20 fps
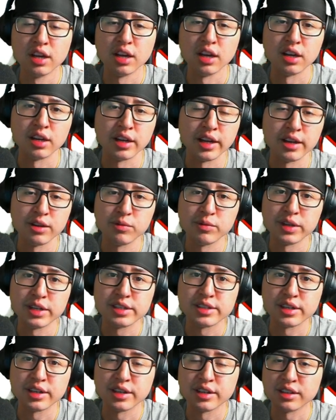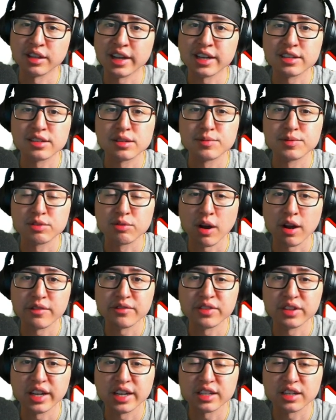Anyways, like and subscribe
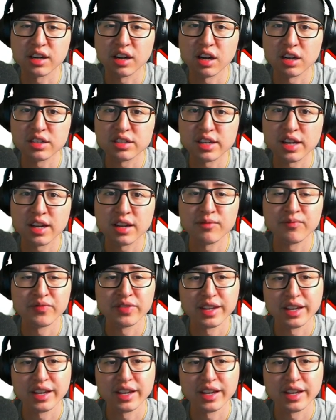if you like the content,